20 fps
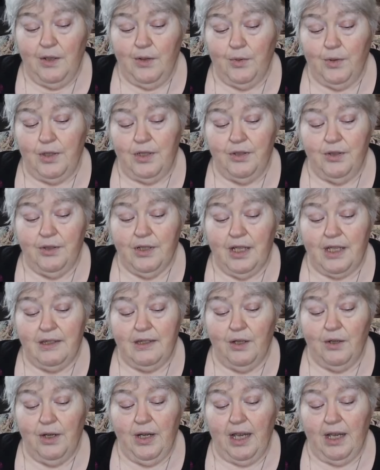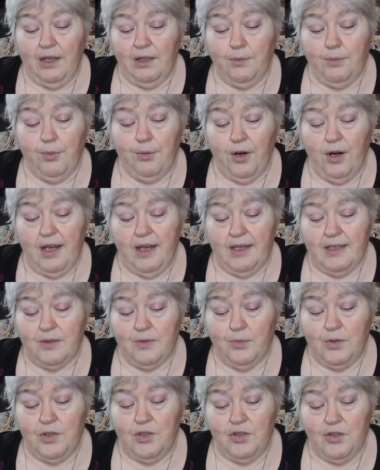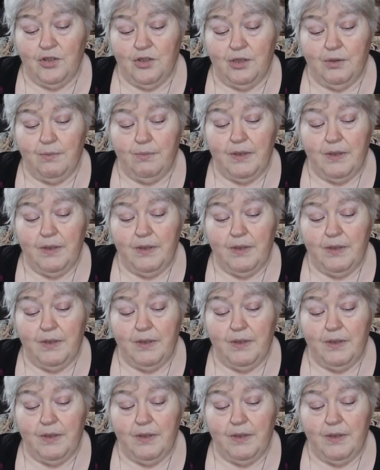We do not know how to pray as we should,